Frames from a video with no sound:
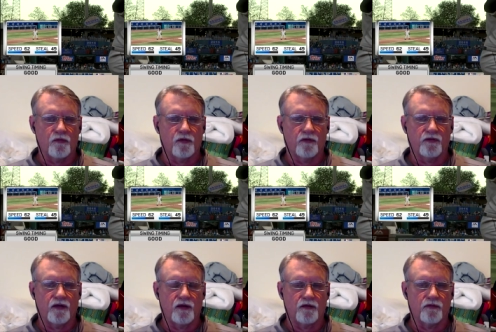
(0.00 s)
or the
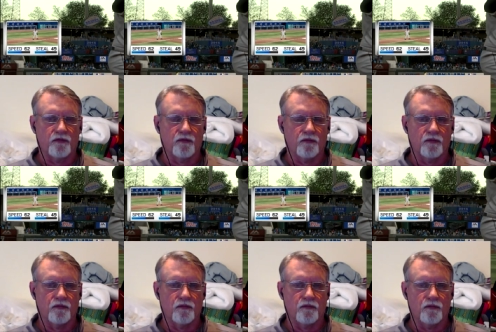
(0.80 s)
change?
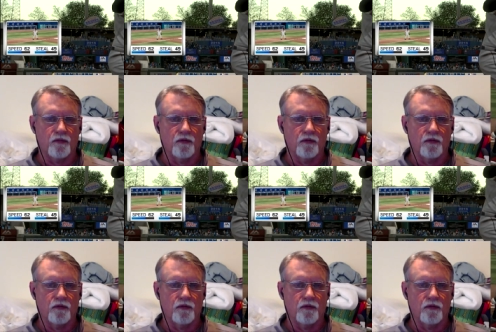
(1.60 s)
0 and 2.